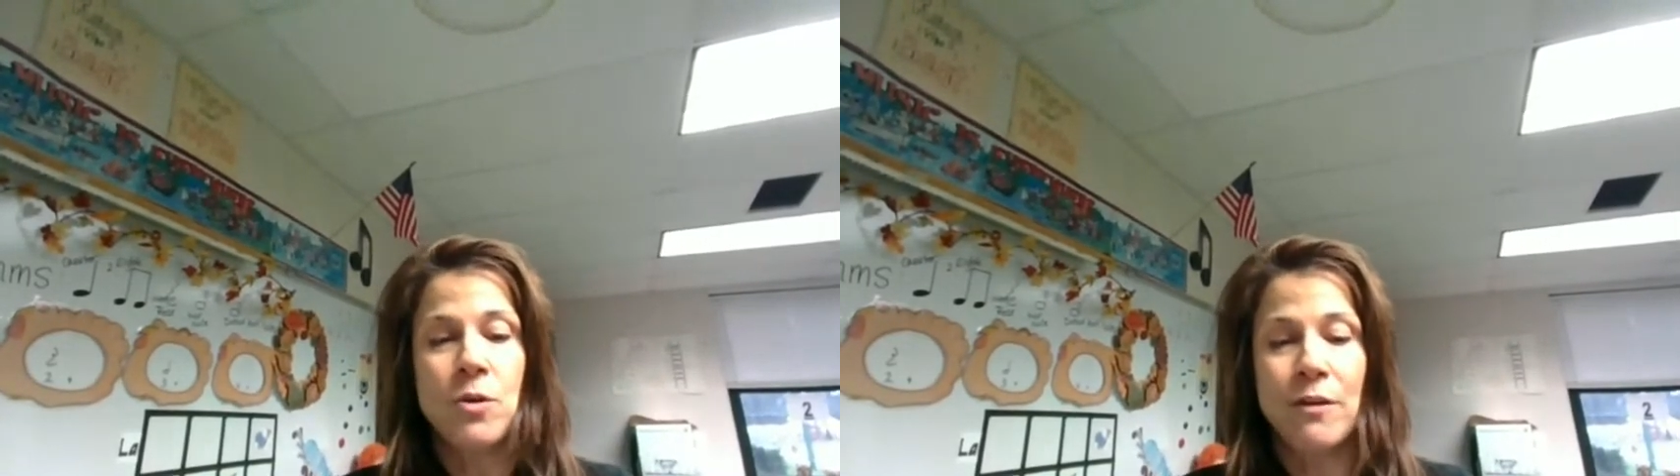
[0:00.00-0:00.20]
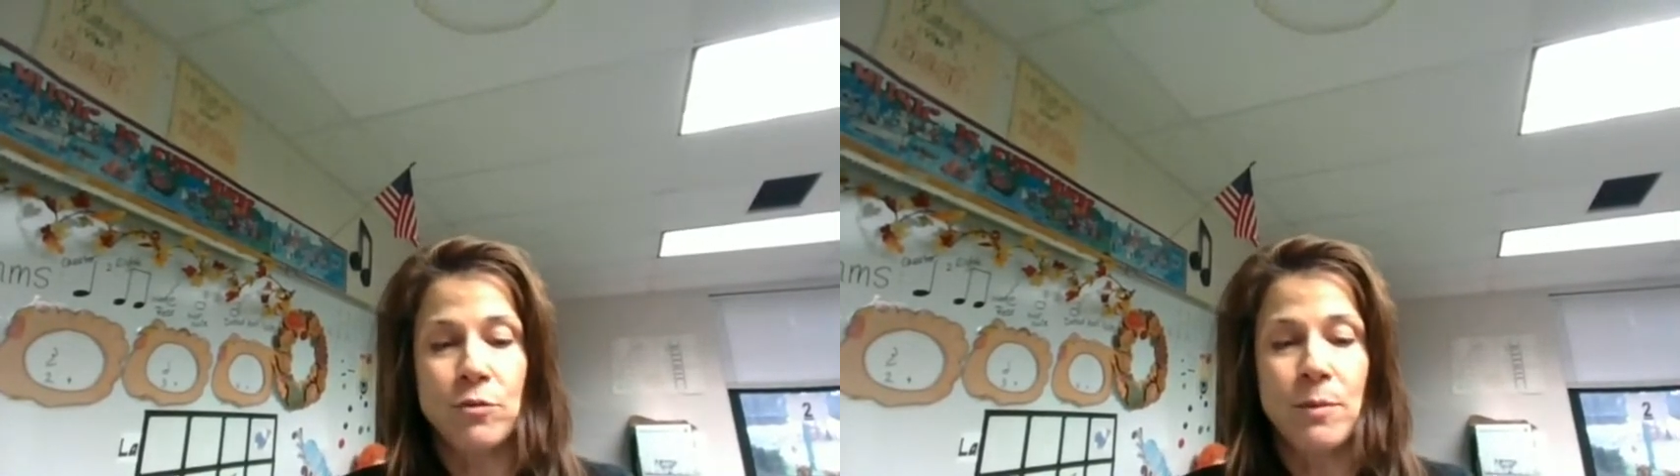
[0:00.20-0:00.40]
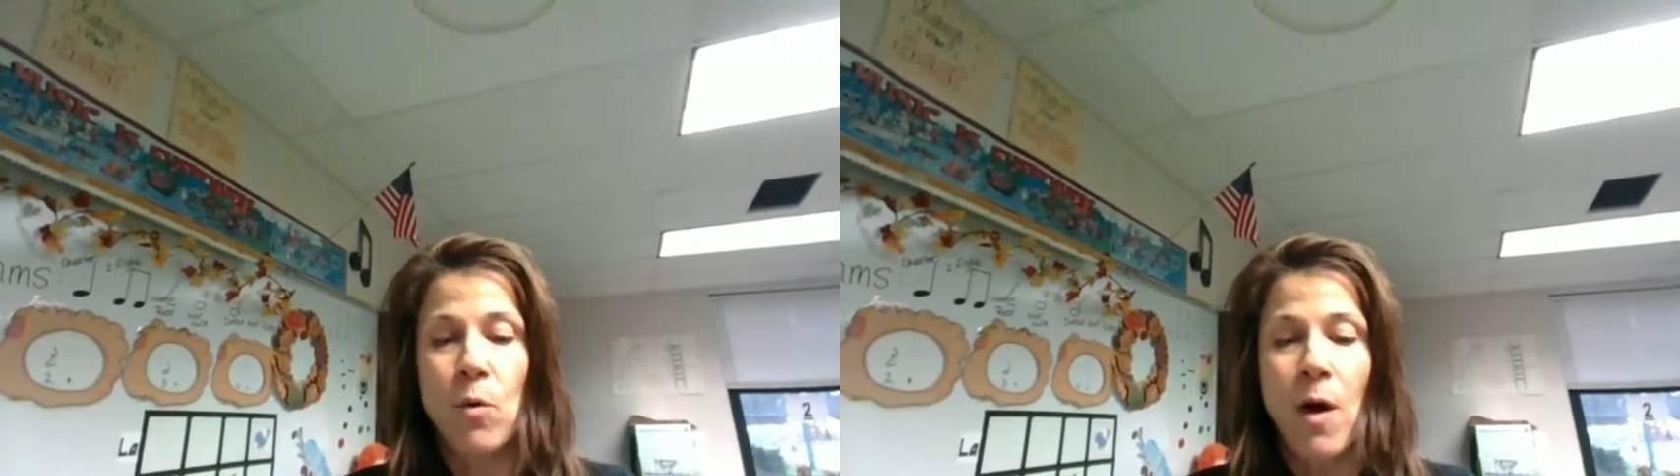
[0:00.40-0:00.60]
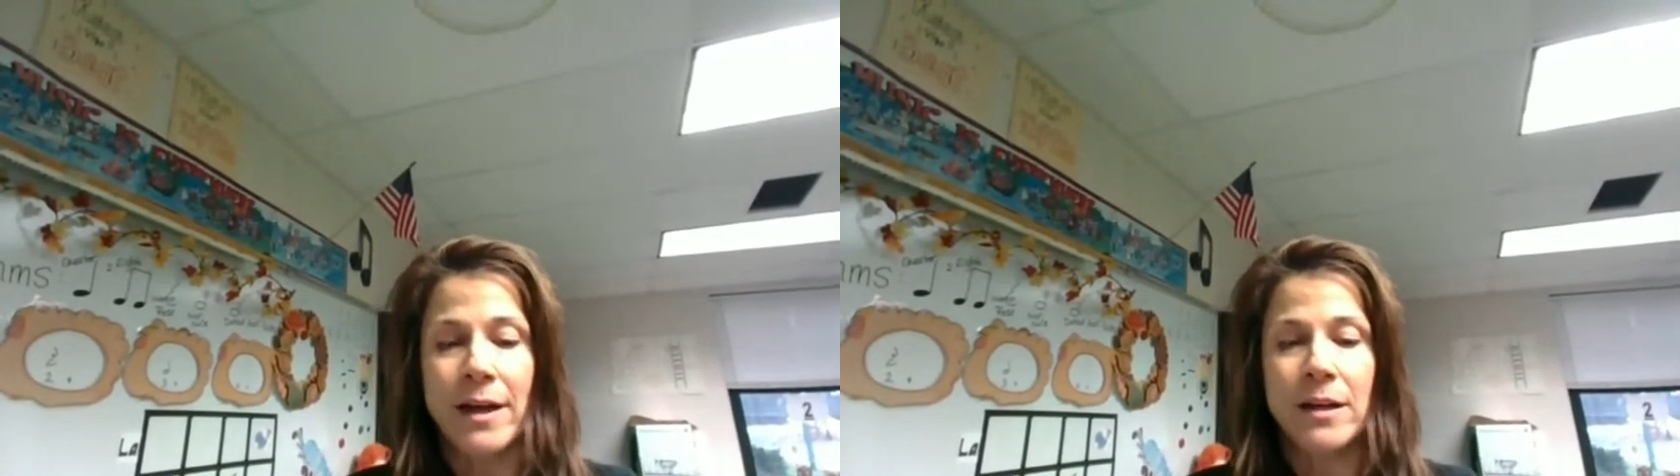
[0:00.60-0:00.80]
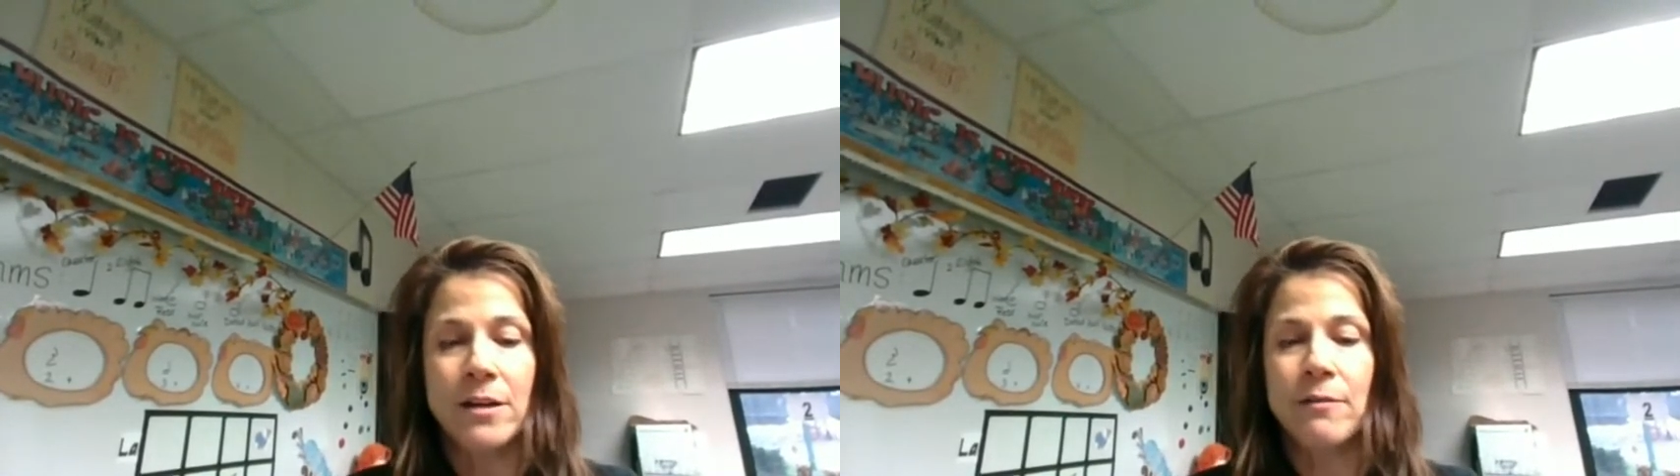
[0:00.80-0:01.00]
you have to be
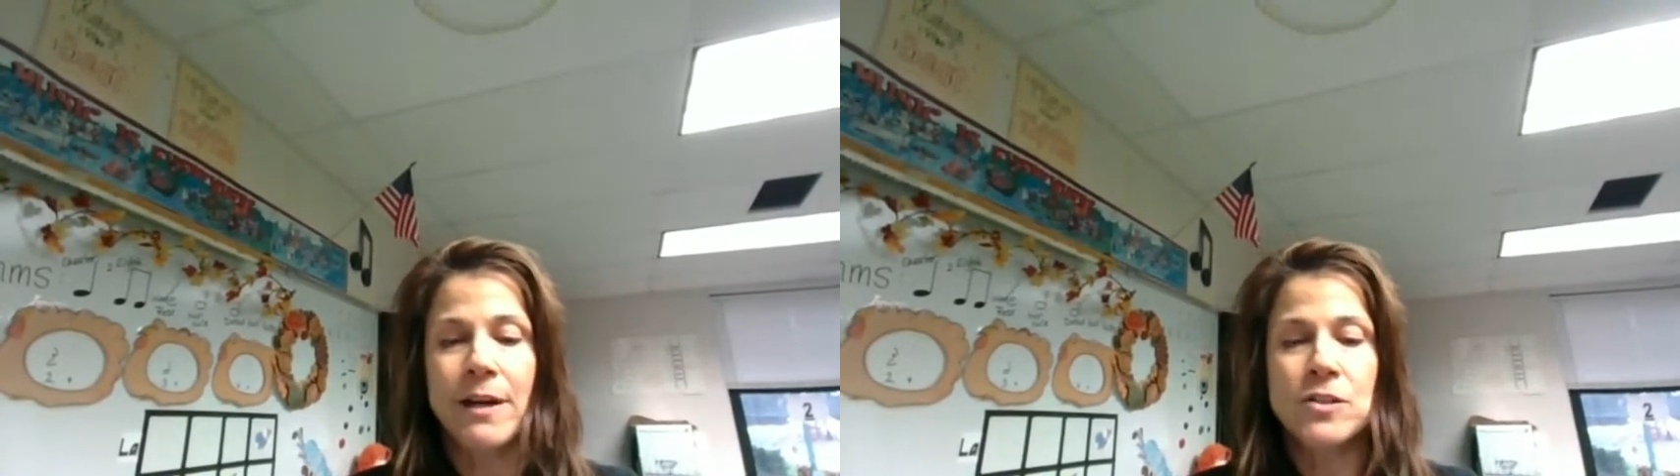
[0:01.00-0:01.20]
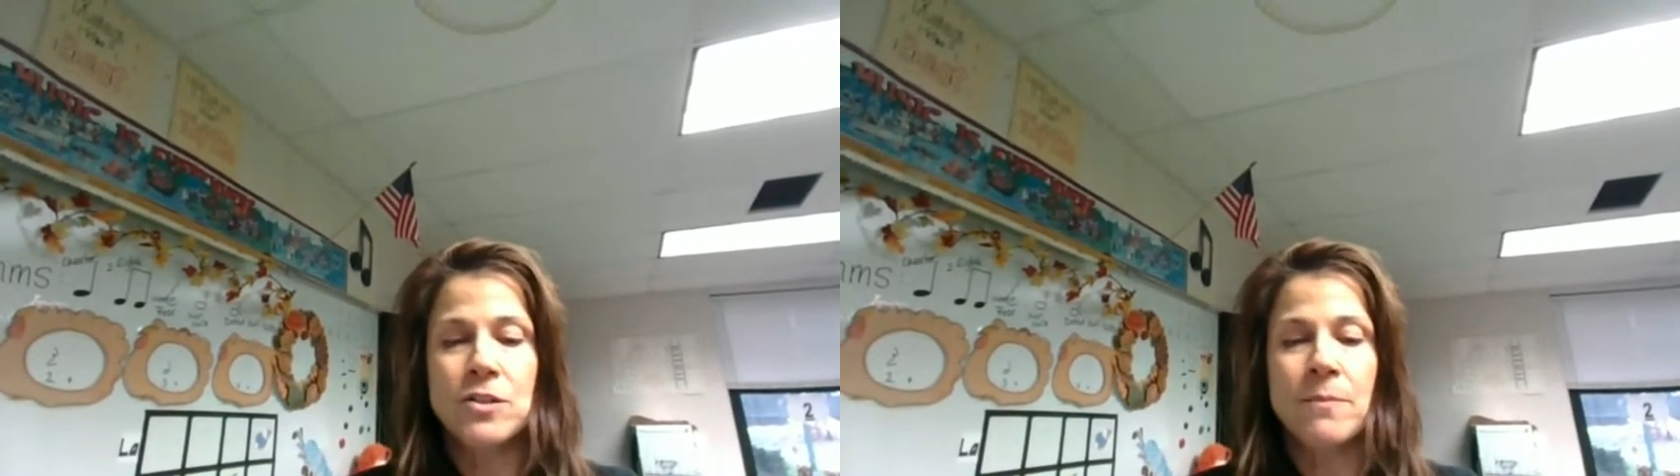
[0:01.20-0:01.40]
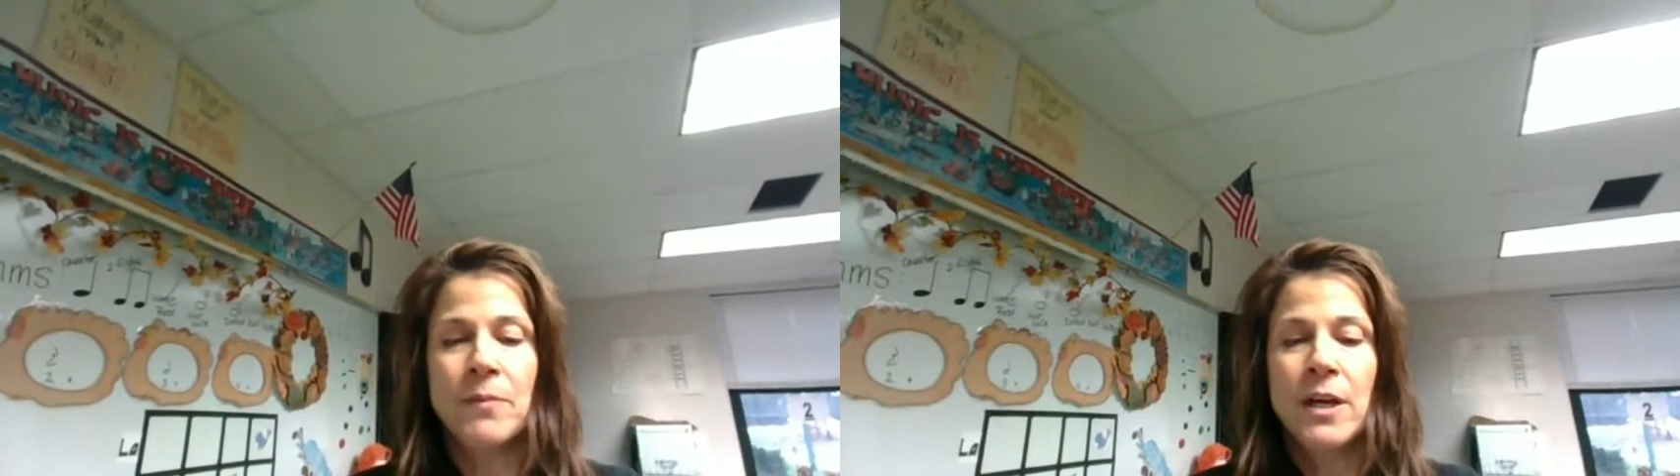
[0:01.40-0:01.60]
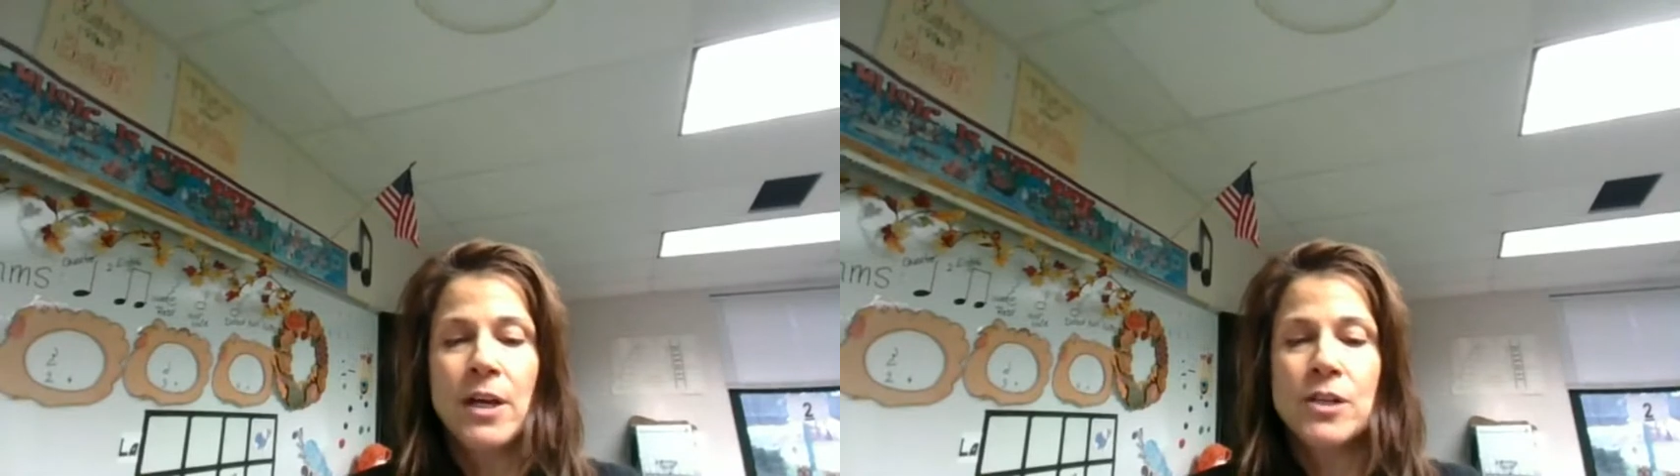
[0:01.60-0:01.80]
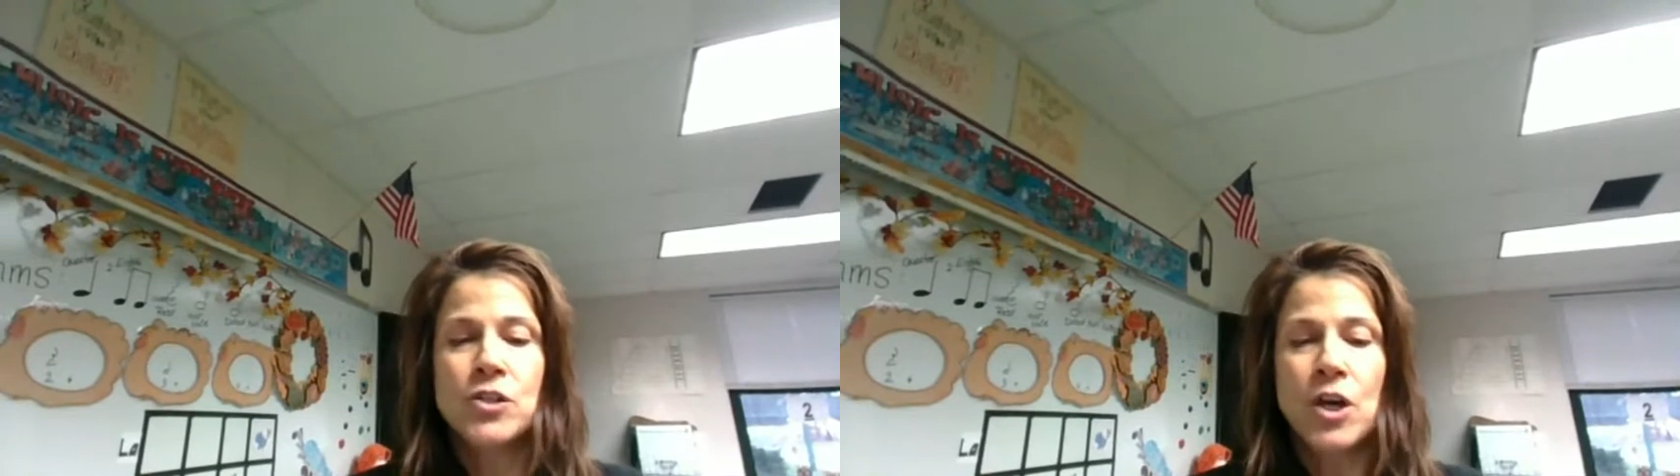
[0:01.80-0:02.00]
quiet on a rest.
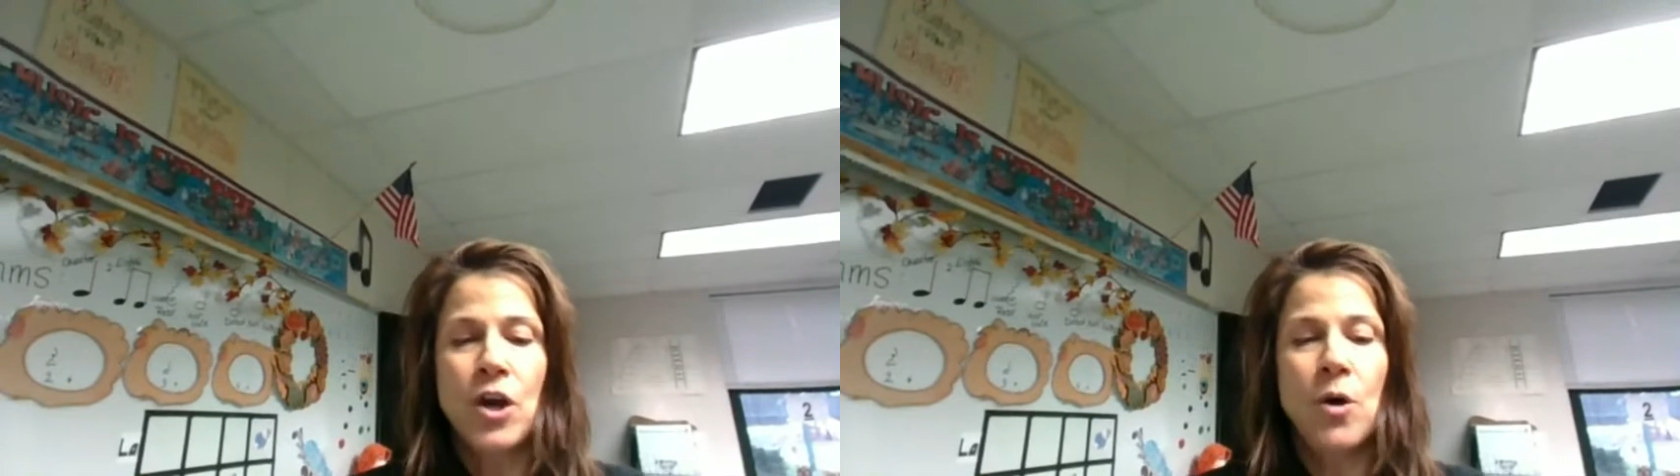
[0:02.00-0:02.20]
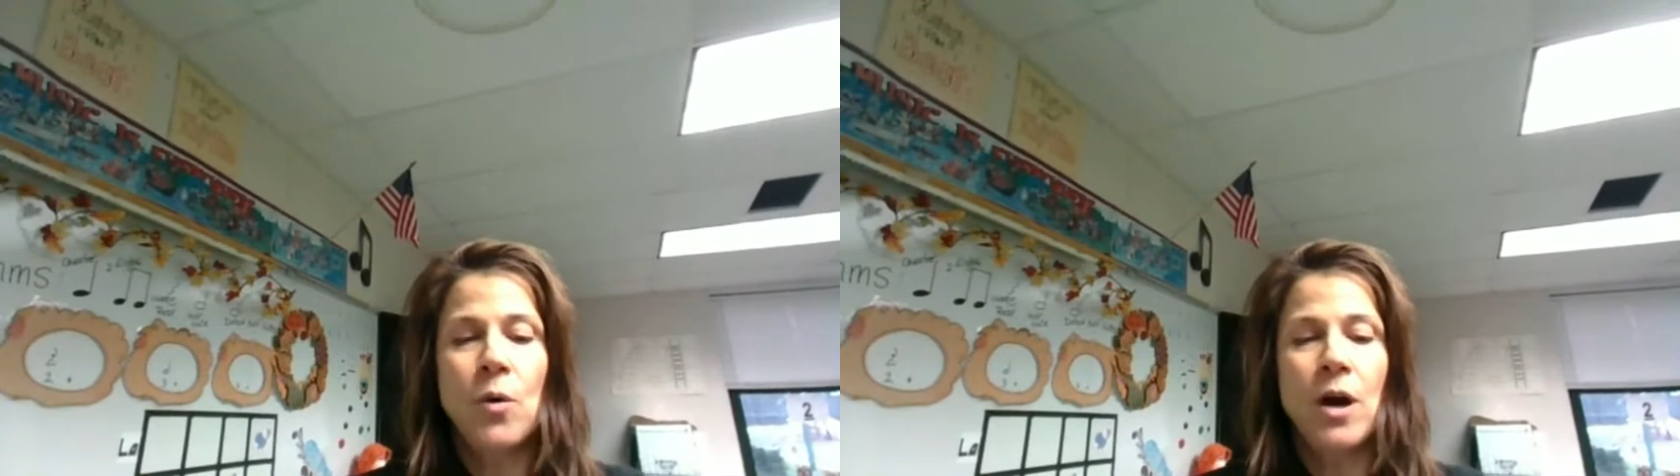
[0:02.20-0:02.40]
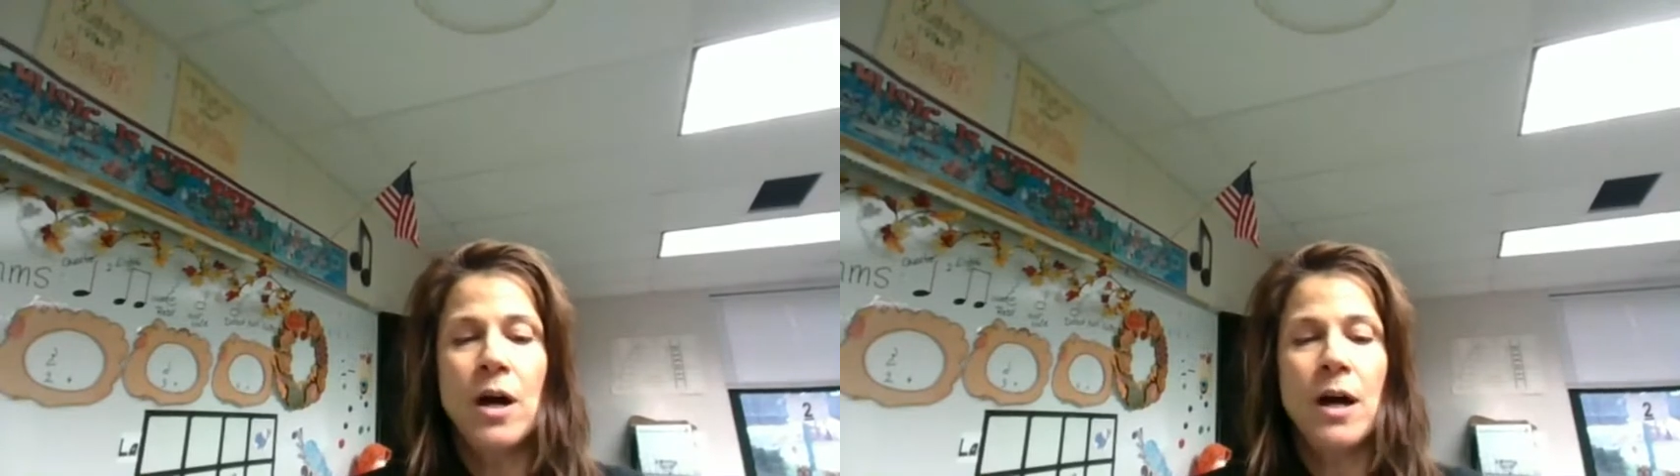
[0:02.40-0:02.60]
So